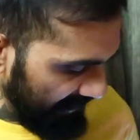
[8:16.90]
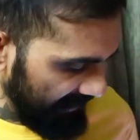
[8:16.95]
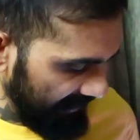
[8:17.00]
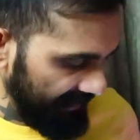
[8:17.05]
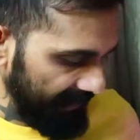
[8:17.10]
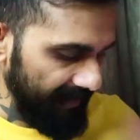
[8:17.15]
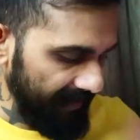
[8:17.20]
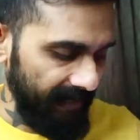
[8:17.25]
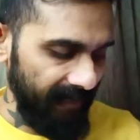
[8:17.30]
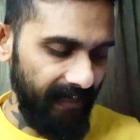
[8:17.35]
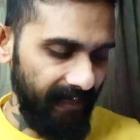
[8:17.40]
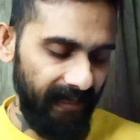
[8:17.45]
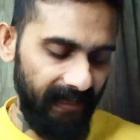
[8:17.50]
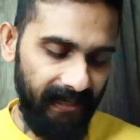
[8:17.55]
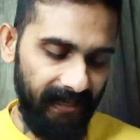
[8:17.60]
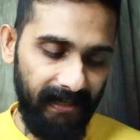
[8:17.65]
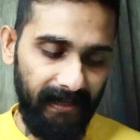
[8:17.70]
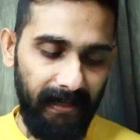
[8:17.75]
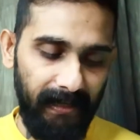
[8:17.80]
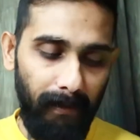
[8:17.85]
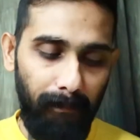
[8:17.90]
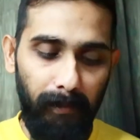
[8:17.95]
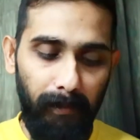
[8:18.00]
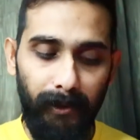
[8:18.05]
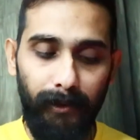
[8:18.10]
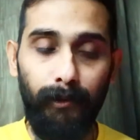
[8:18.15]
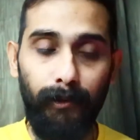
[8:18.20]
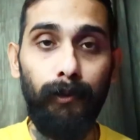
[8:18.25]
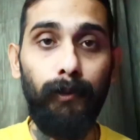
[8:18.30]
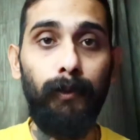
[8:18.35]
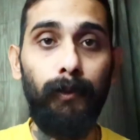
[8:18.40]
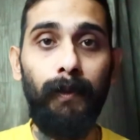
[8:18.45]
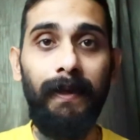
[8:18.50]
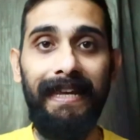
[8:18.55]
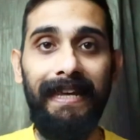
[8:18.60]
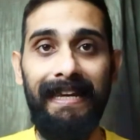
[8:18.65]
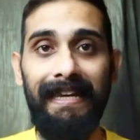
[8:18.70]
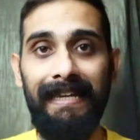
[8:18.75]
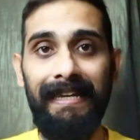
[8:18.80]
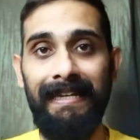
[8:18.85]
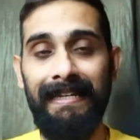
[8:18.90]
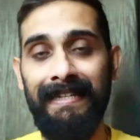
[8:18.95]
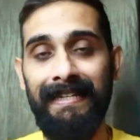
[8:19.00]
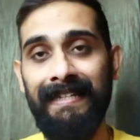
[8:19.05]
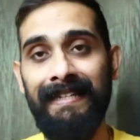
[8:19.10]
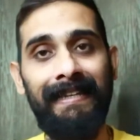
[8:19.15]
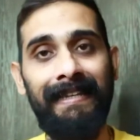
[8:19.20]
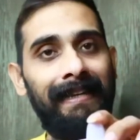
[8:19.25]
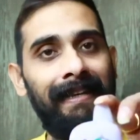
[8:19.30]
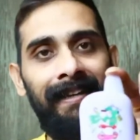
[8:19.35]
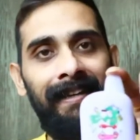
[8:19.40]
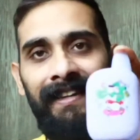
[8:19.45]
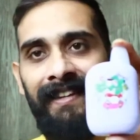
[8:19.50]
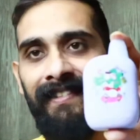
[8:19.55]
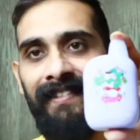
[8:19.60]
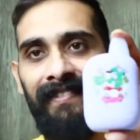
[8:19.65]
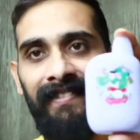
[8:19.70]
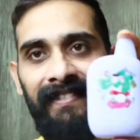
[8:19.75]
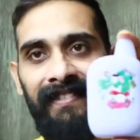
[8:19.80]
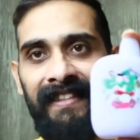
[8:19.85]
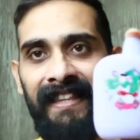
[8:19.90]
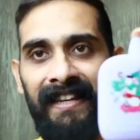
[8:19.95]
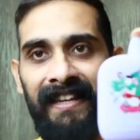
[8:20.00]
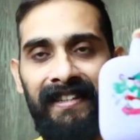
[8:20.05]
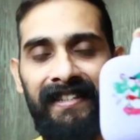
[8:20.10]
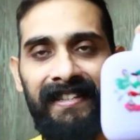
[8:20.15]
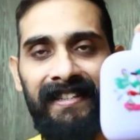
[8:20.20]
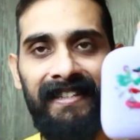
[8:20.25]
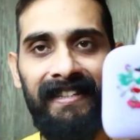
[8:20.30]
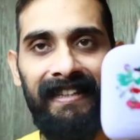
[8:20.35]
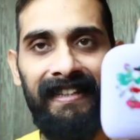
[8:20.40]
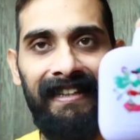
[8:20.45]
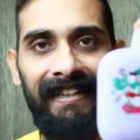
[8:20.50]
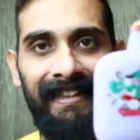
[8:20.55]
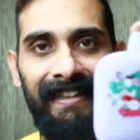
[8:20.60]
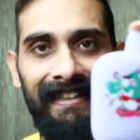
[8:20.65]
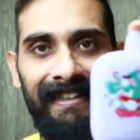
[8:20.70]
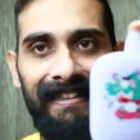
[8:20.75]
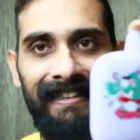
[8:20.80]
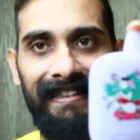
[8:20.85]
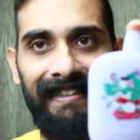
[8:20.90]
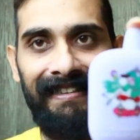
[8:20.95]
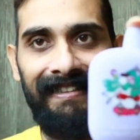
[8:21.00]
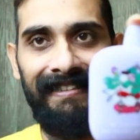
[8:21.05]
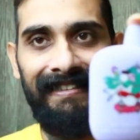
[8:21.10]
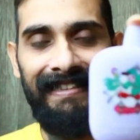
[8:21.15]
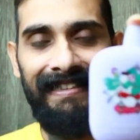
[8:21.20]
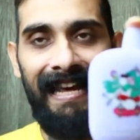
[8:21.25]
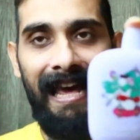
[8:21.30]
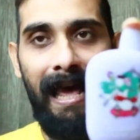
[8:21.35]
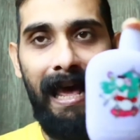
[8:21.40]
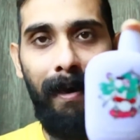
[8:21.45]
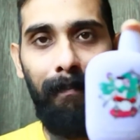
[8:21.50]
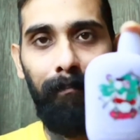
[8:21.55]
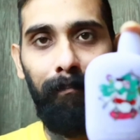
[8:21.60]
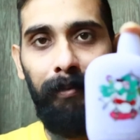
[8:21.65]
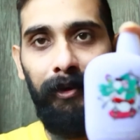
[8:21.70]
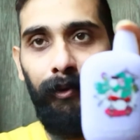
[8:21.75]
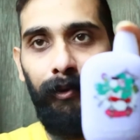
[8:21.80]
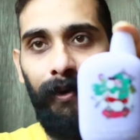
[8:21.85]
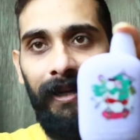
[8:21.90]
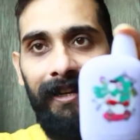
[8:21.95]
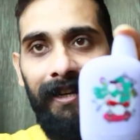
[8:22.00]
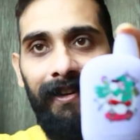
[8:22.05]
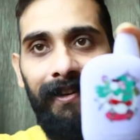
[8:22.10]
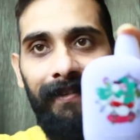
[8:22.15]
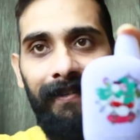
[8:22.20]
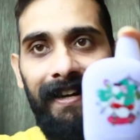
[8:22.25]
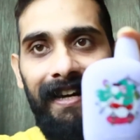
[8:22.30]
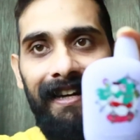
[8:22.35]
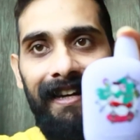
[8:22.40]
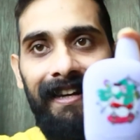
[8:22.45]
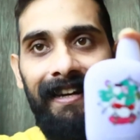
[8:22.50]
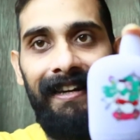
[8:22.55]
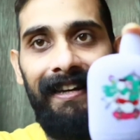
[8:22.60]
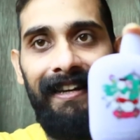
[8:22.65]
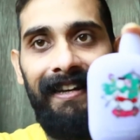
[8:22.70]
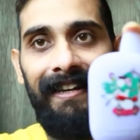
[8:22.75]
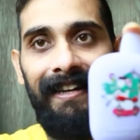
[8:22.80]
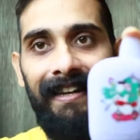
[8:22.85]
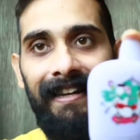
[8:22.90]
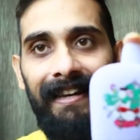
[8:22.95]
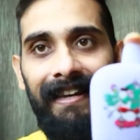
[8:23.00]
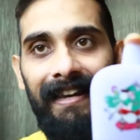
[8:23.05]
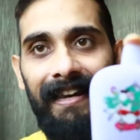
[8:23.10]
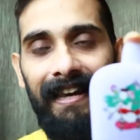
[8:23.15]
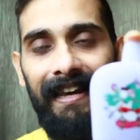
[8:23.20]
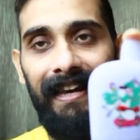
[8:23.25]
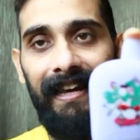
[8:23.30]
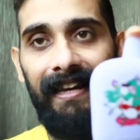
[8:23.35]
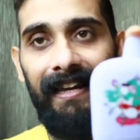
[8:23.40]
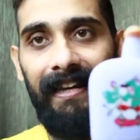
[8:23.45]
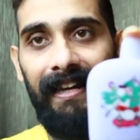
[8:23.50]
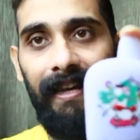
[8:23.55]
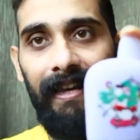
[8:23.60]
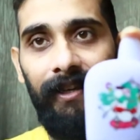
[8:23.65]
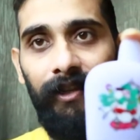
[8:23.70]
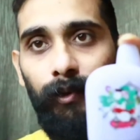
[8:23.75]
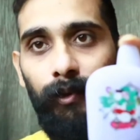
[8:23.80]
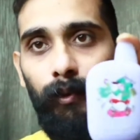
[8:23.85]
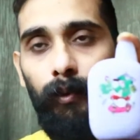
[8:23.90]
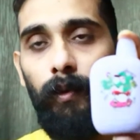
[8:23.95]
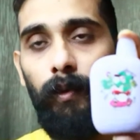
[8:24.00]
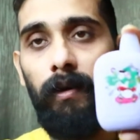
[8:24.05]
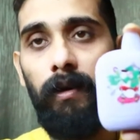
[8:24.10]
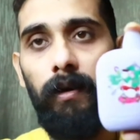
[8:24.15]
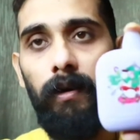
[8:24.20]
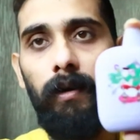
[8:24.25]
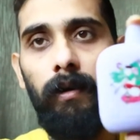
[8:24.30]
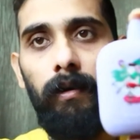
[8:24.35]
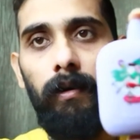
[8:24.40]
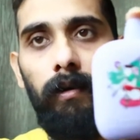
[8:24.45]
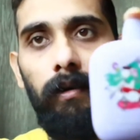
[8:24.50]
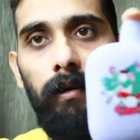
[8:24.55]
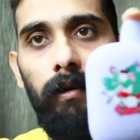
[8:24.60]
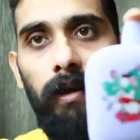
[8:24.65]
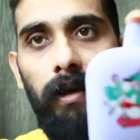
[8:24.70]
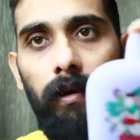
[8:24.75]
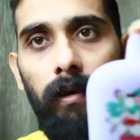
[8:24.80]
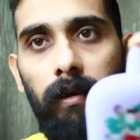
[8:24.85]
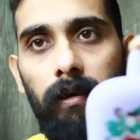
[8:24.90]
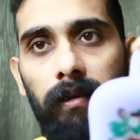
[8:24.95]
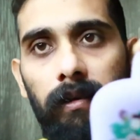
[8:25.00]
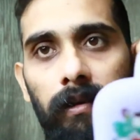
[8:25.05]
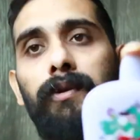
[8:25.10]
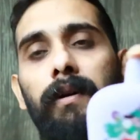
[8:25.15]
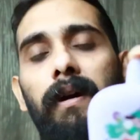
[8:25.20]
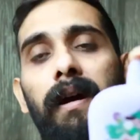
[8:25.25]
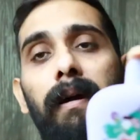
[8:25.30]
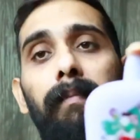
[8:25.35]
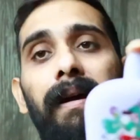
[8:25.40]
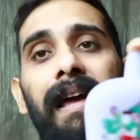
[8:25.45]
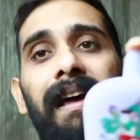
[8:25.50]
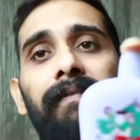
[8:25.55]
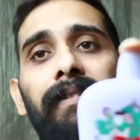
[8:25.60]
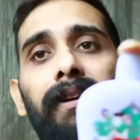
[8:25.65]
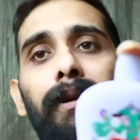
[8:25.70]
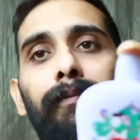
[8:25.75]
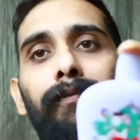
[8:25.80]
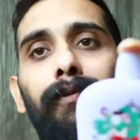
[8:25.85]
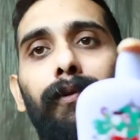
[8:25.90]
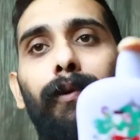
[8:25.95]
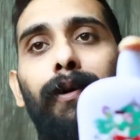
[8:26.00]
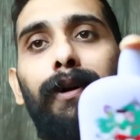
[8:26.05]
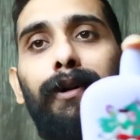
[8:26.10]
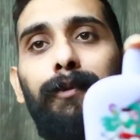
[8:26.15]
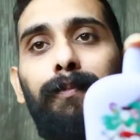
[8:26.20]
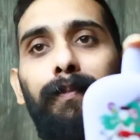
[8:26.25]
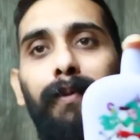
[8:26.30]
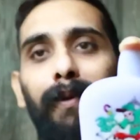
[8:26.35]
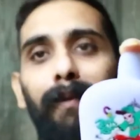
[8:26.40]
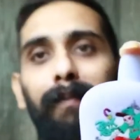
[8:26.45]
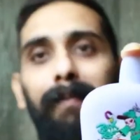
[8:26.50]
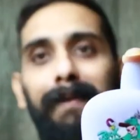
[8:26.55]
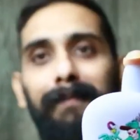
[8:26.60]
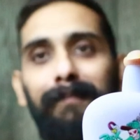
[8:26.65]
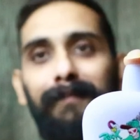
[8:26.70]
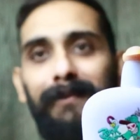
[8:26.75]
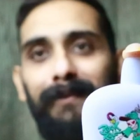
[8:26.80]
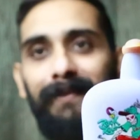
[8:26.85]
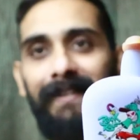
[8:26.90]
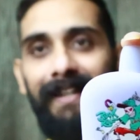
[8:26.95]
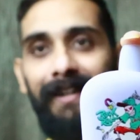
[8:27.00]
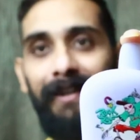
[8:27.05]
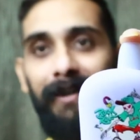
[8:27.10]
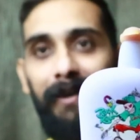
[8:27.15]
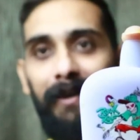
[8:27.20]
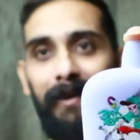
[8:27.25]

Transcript: Okay, number two is this little damn beauty. All right, and you hold on, I'm having a focus problem today.